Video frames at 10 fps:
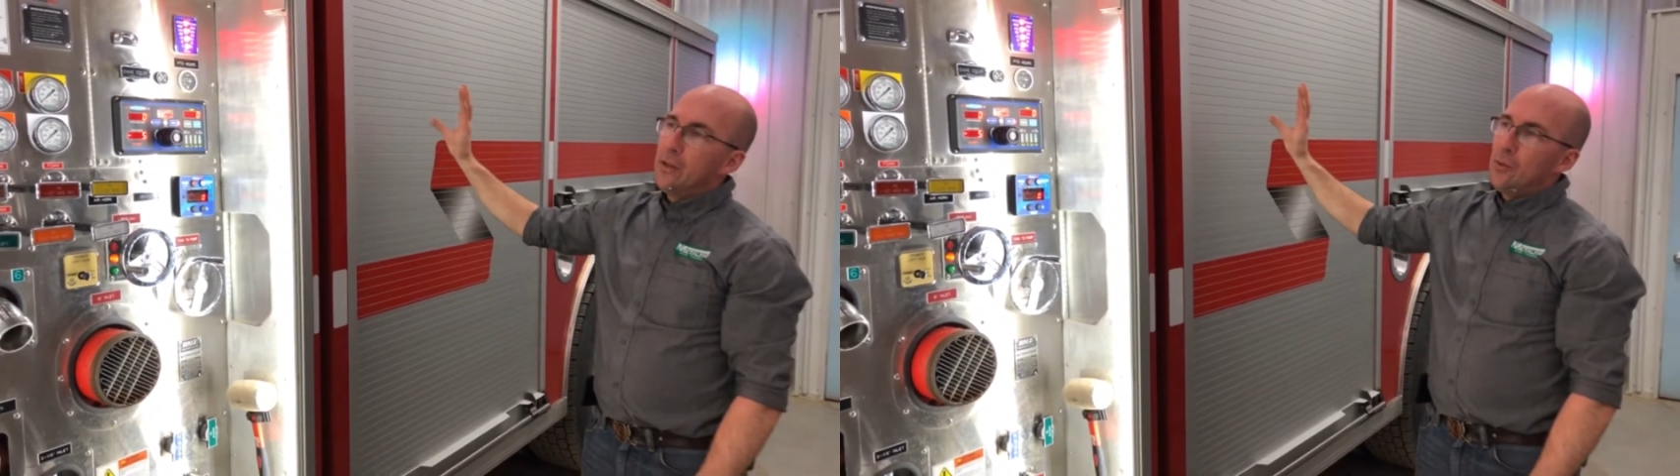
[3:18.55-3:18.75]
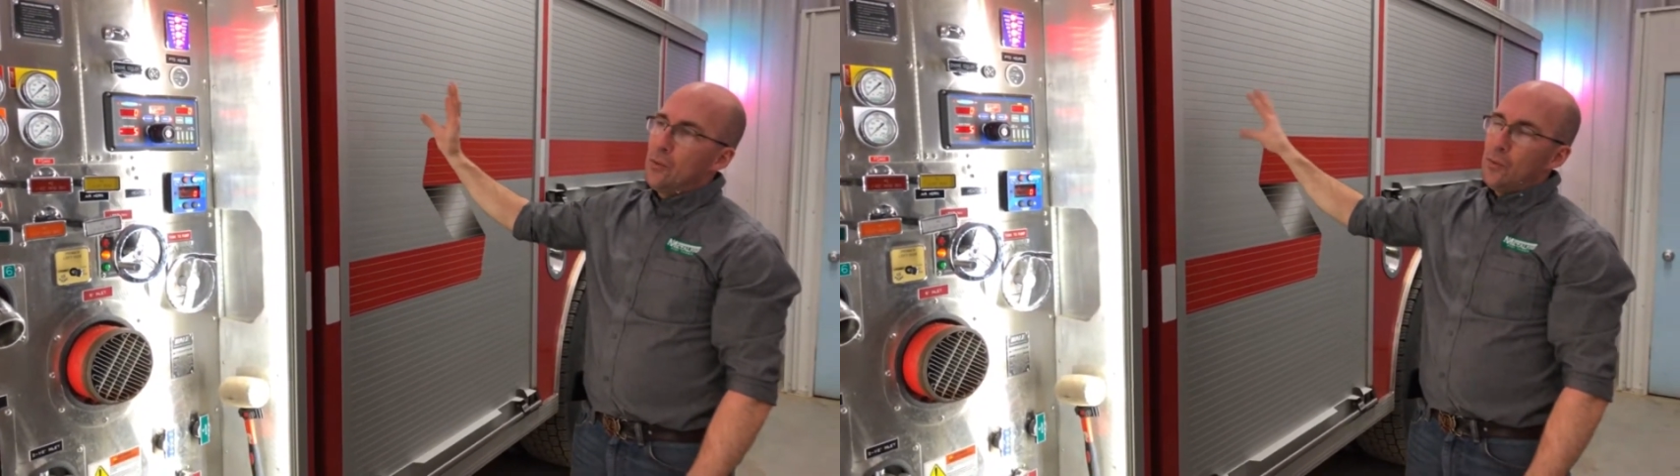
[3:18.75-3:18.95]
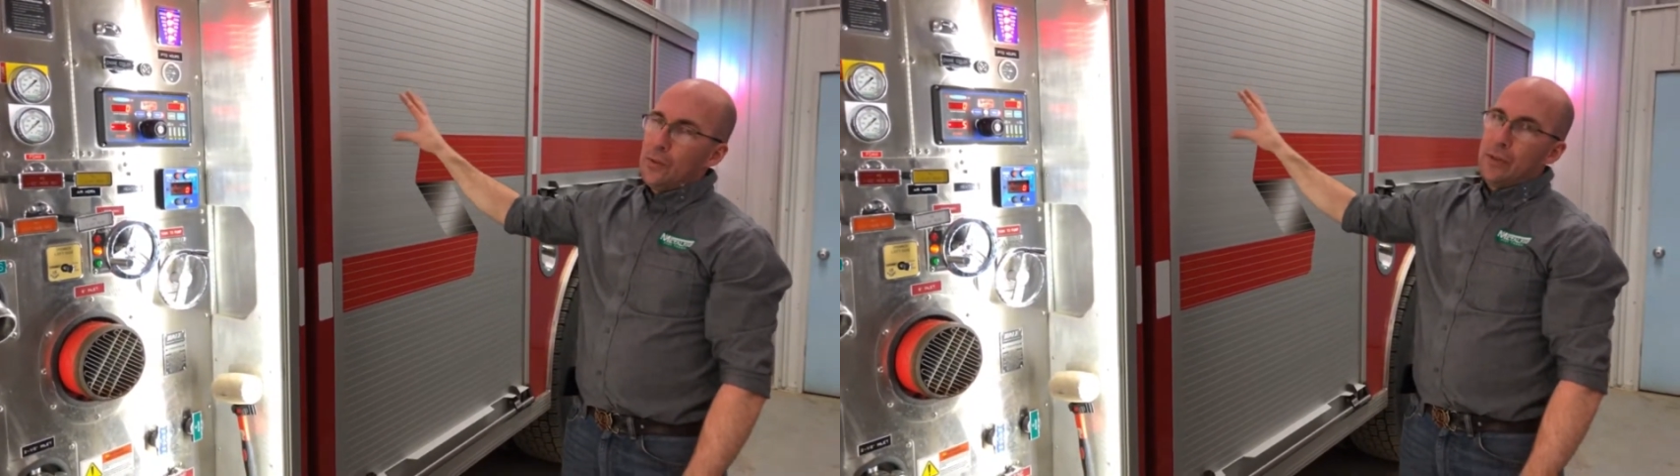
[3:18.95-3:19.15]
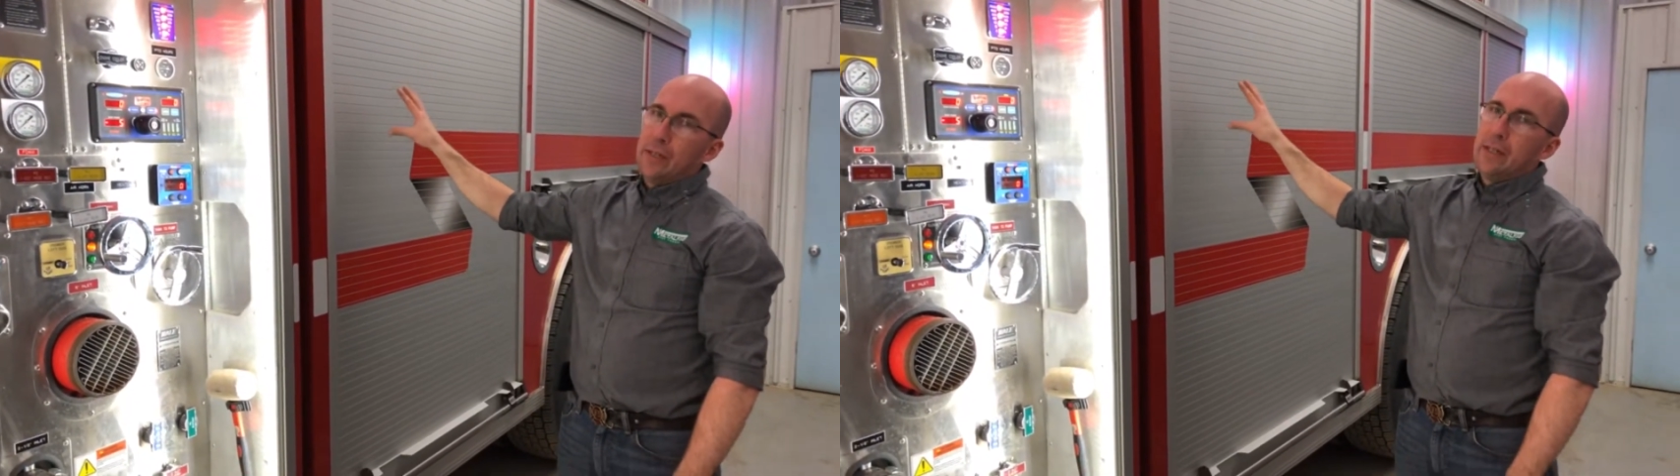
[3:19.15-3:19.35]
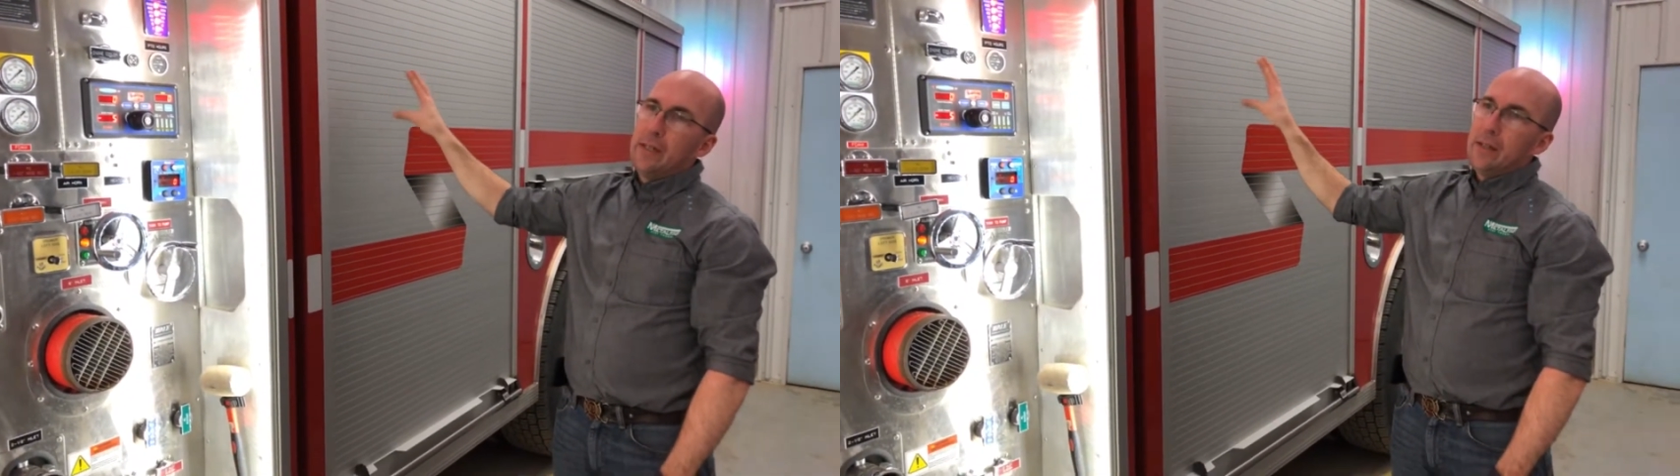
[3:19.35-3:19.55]
you
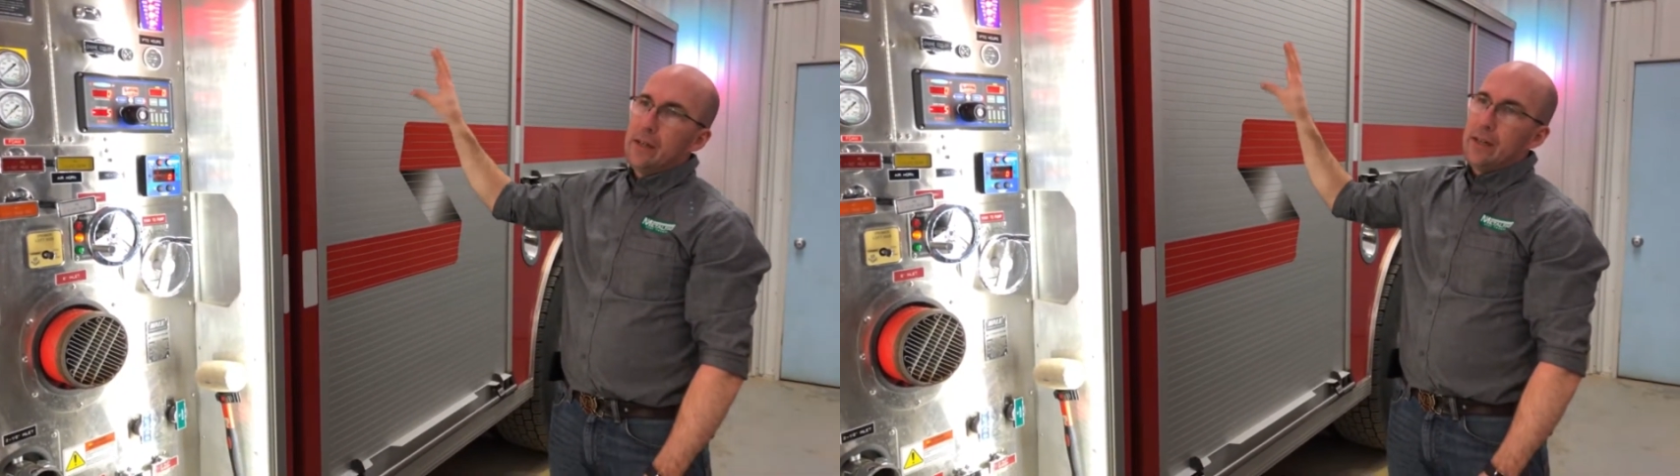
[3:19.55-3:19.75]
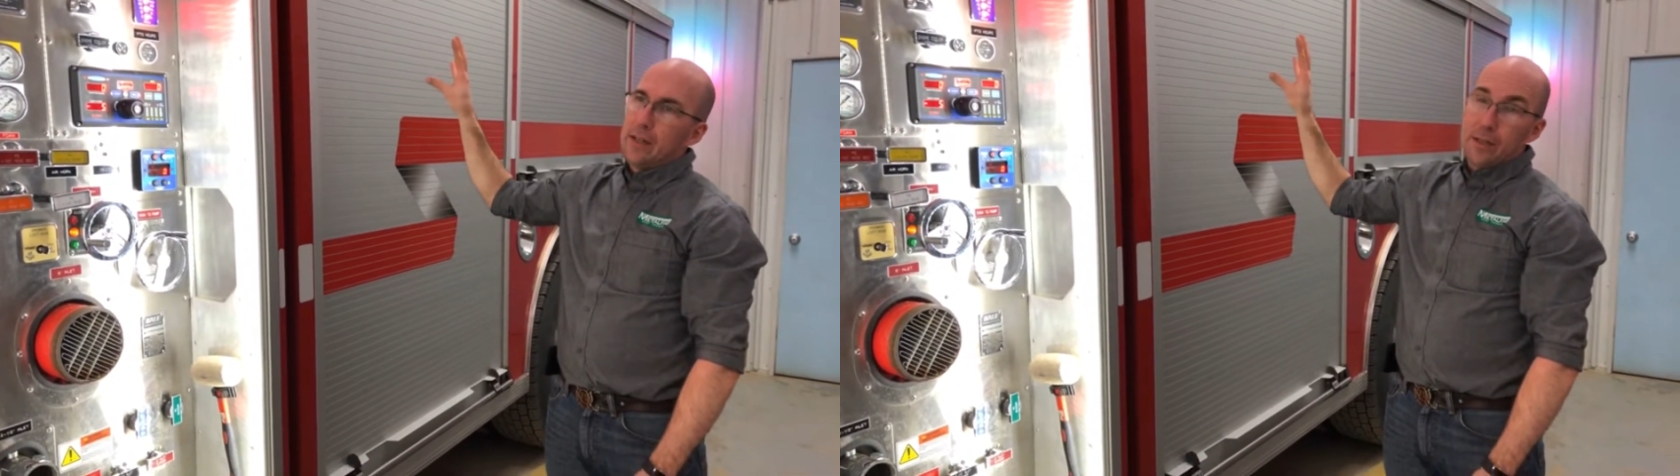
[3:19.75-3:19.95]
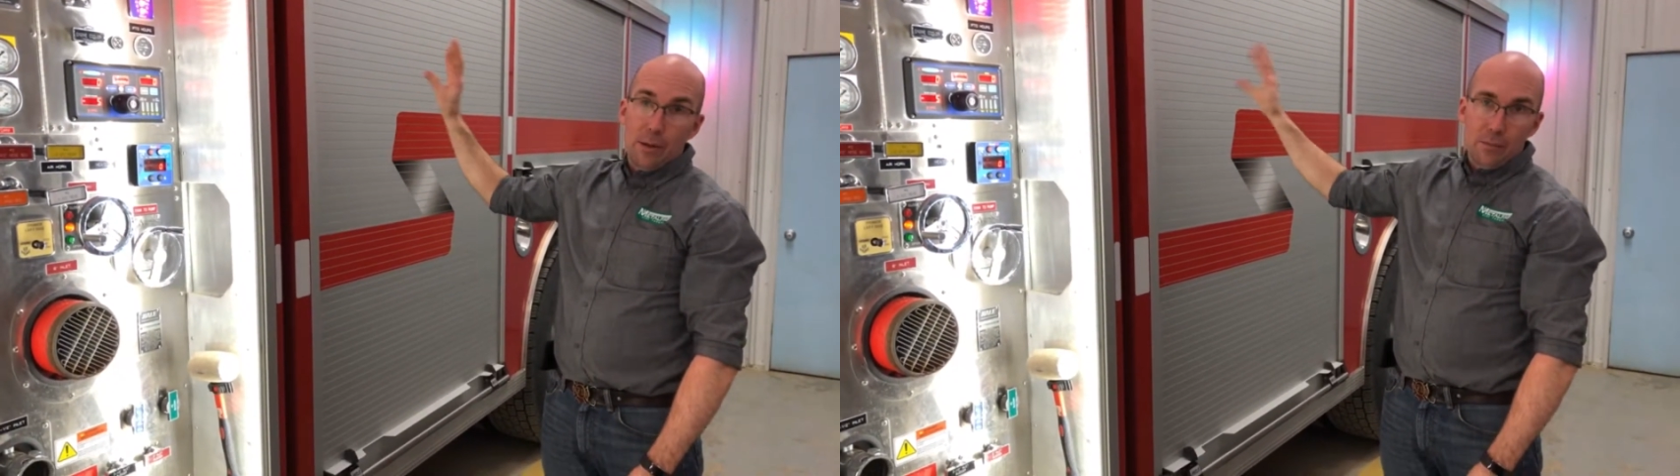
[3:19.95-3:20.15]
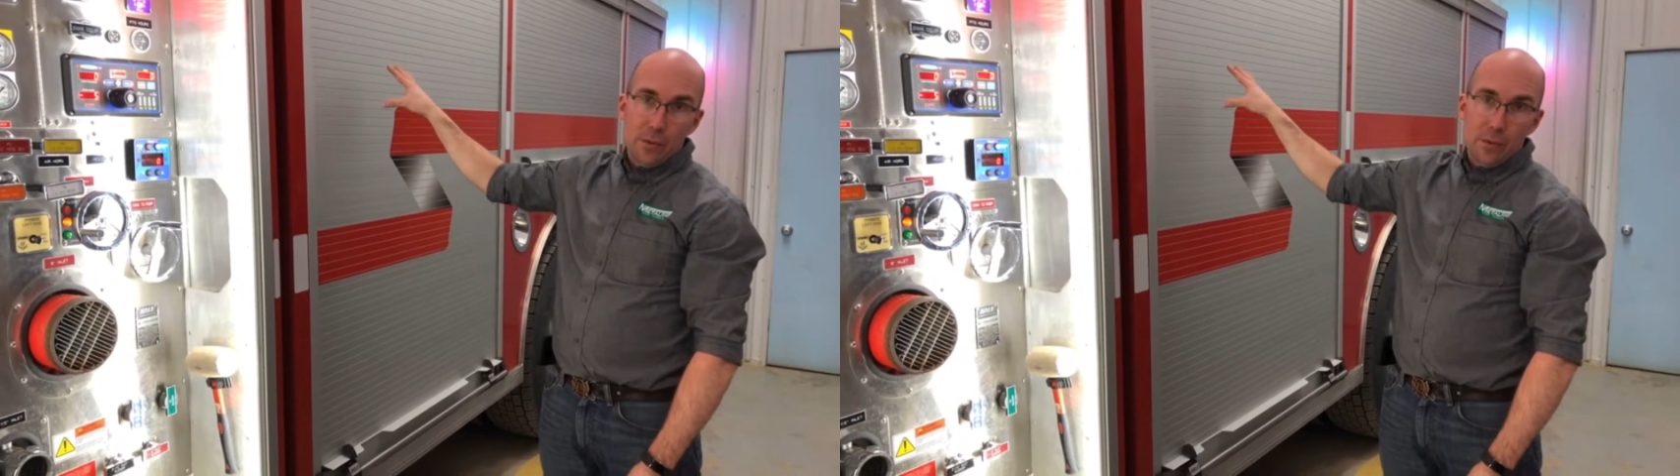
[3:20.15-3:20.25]
would dump